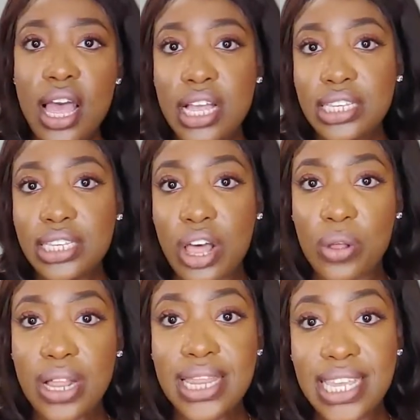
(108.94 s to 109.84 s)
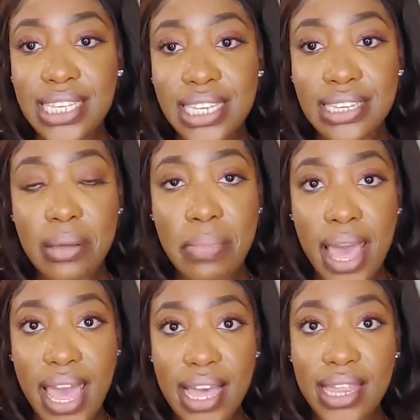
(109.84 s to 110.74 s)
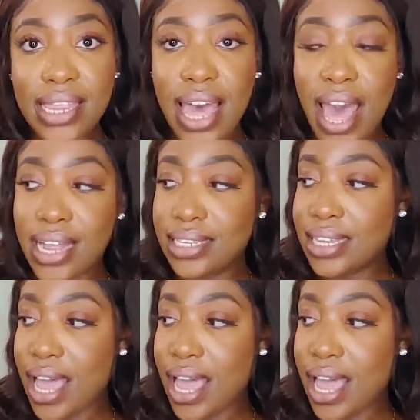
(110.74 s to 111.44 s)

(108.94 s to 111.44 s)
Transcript: So this is the bag that